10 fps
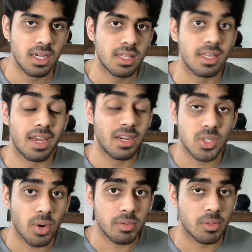they get
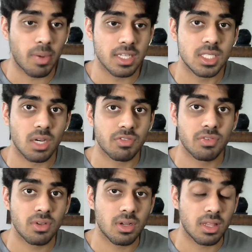interrupted by stuff
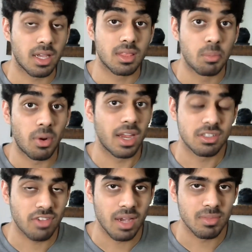like the branch
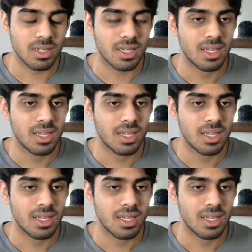family